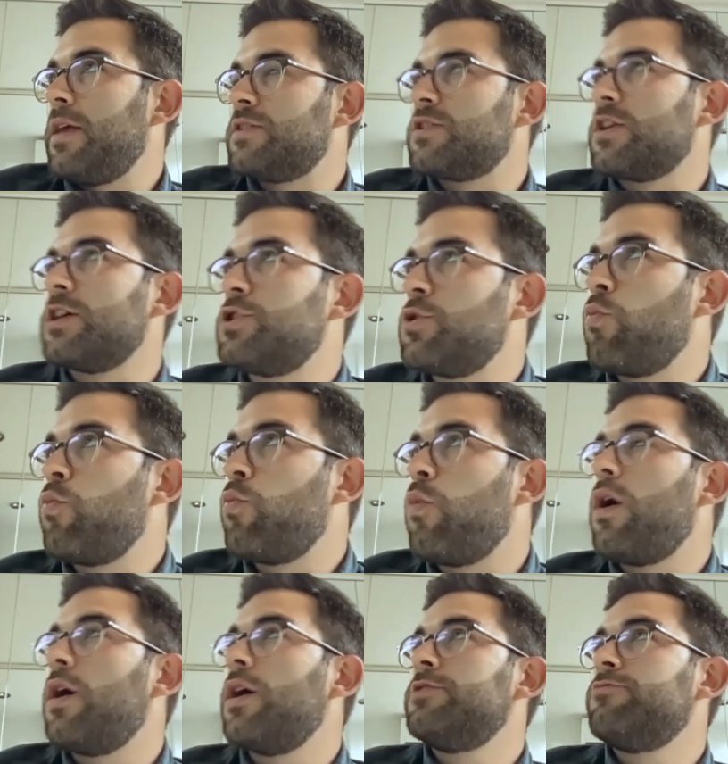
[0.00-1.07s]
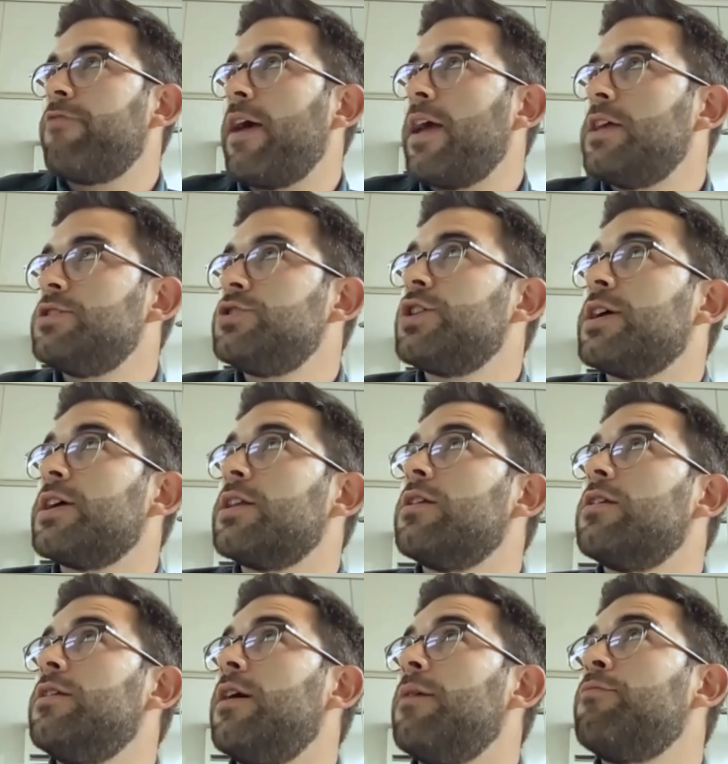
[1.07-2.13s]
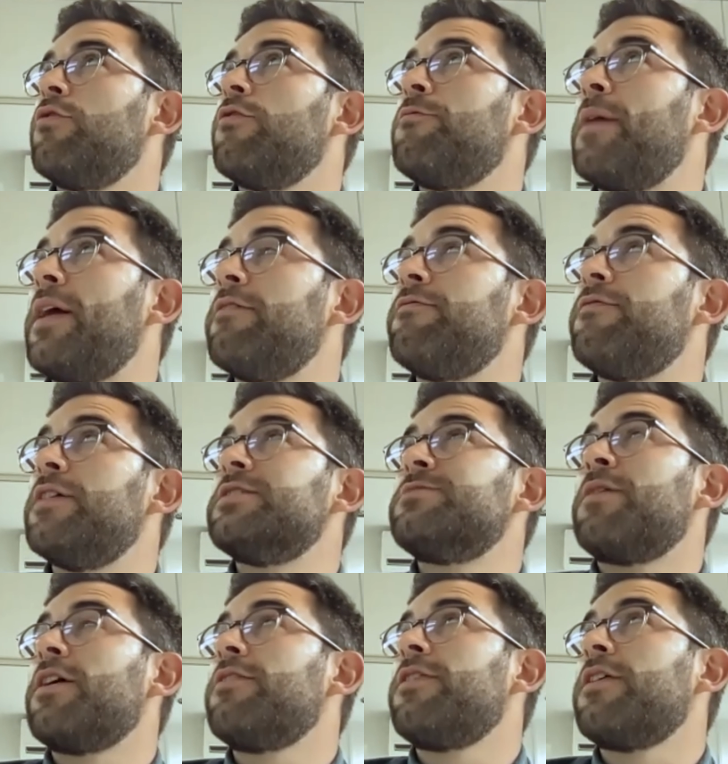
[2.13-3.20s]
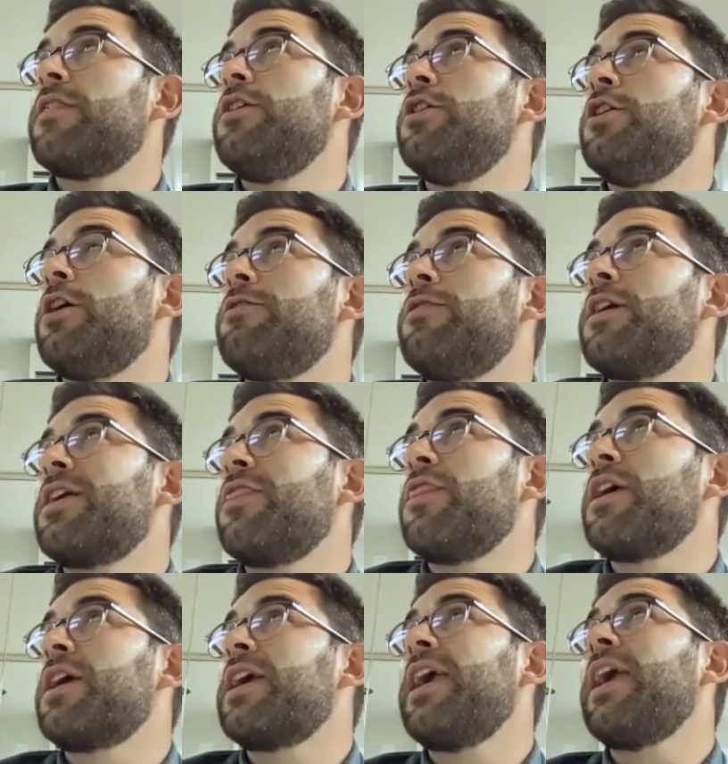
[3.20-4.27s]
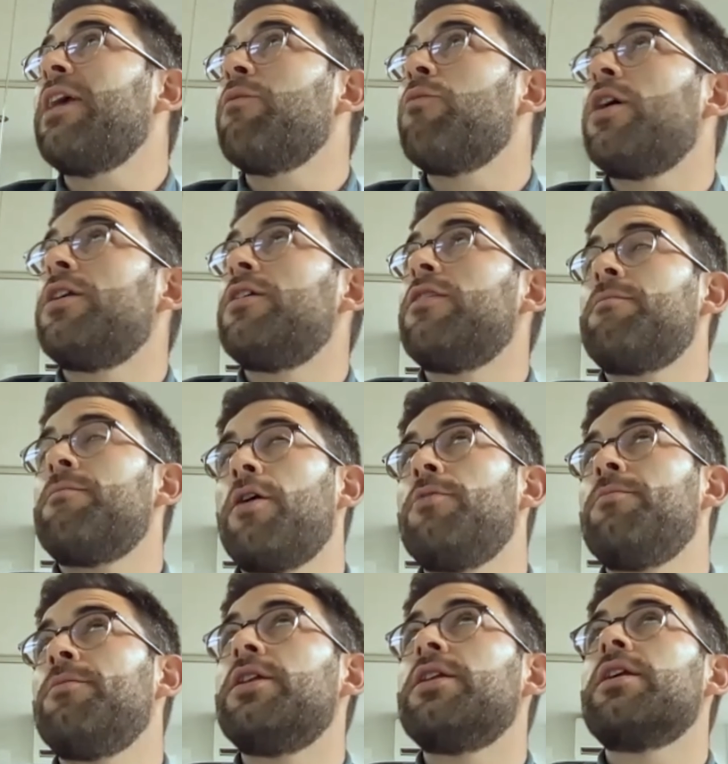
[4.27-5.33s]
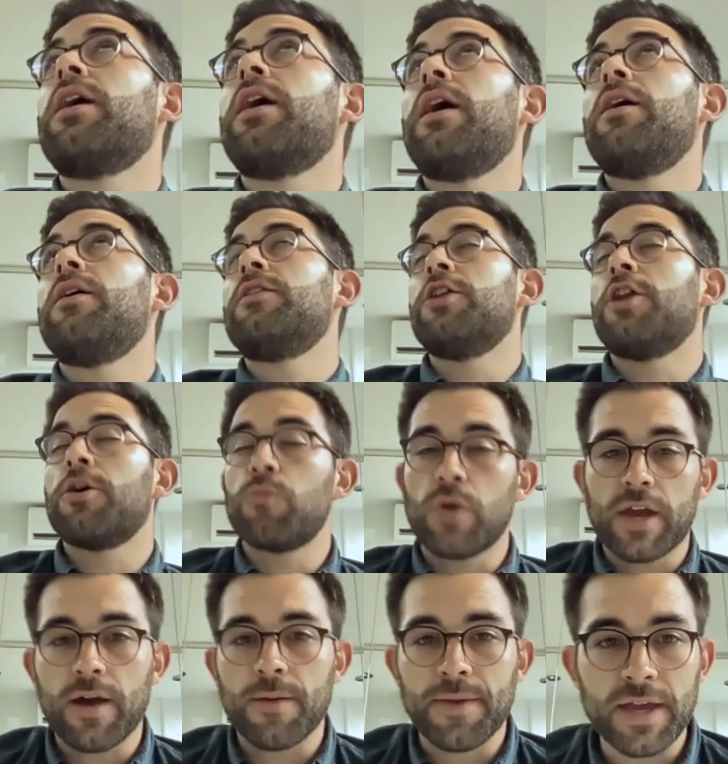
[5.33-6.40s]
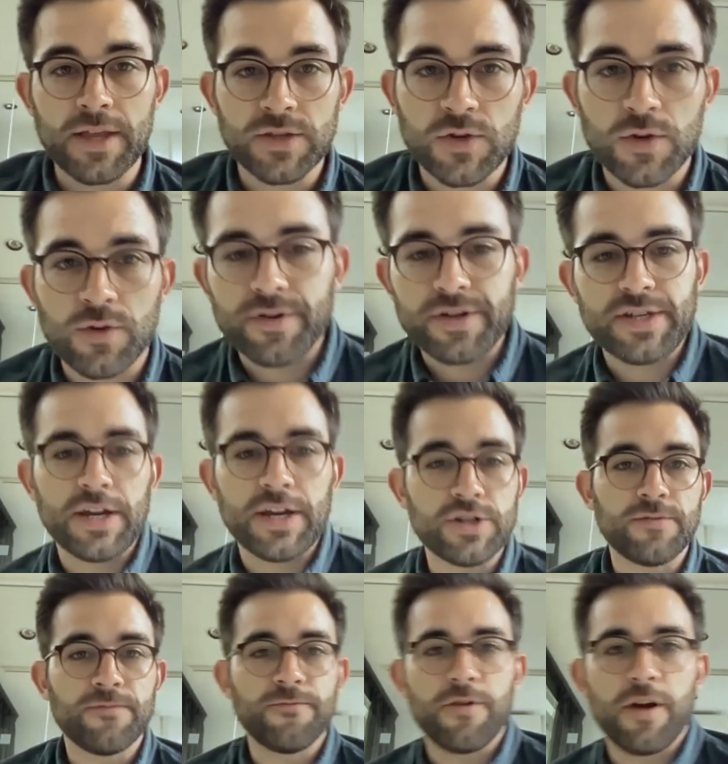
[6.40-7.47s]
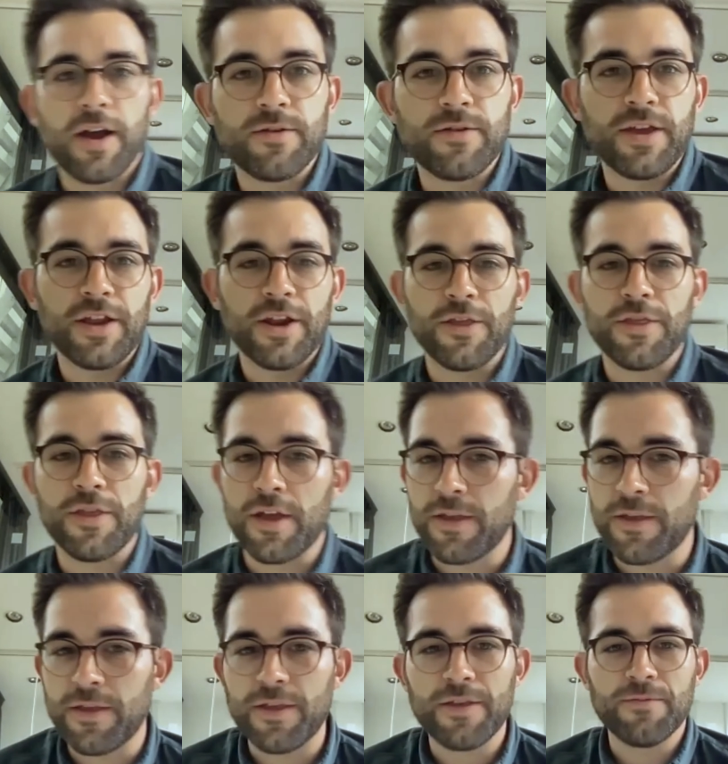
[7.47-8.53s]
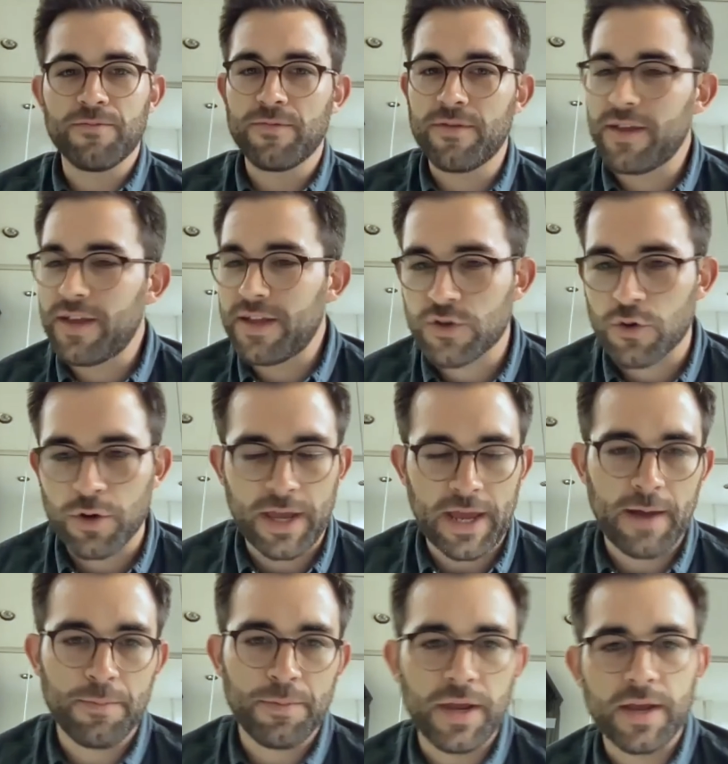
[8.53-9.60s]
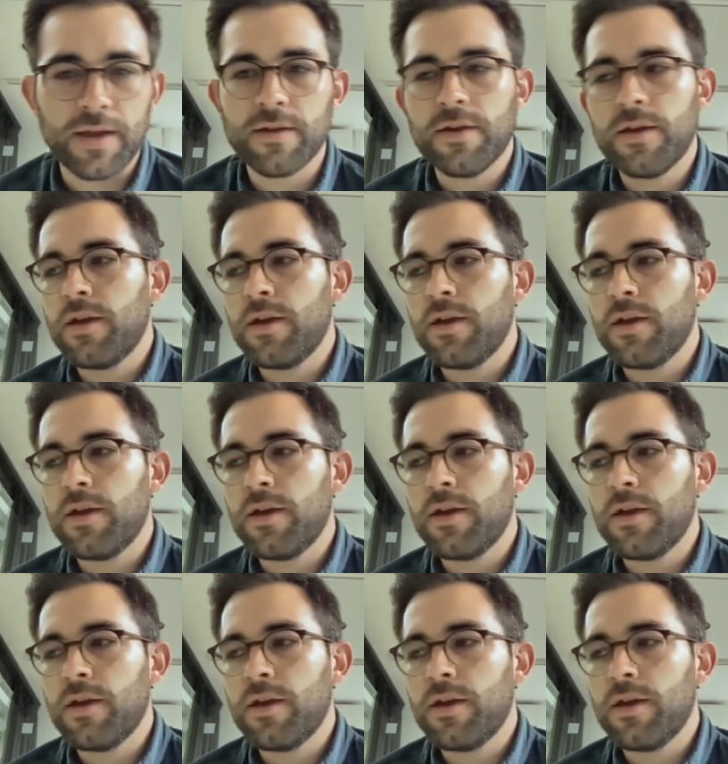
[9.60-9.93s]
such a wide-ranging number of benefits, but I think, you know, the key one at the moment, you know, we're coming into a recession, right? You know, it's already happening.